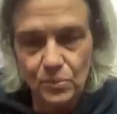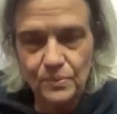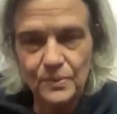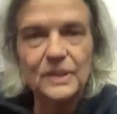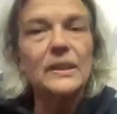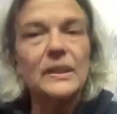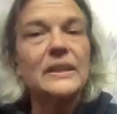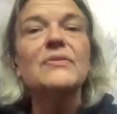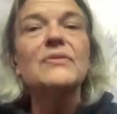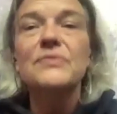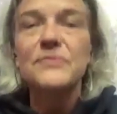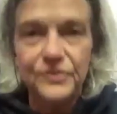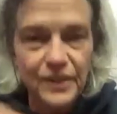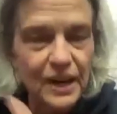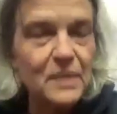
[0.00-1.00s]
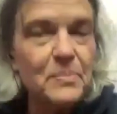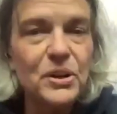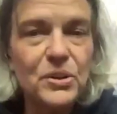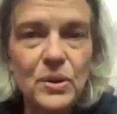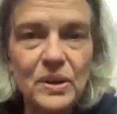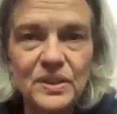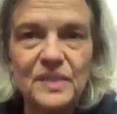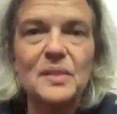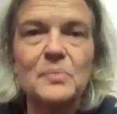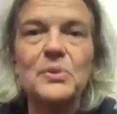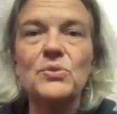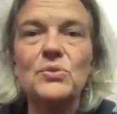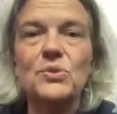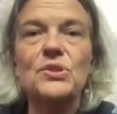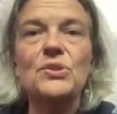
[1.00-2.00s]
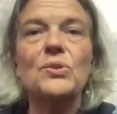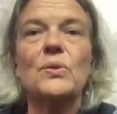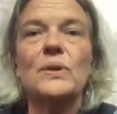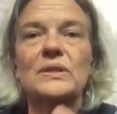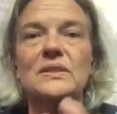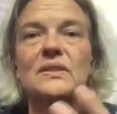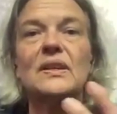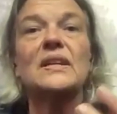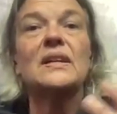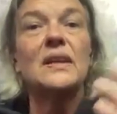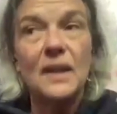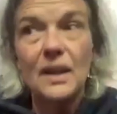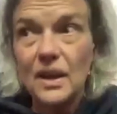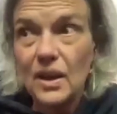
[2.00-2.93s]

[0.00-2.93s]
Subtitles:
at, if for anybody who has a W-2, it's like,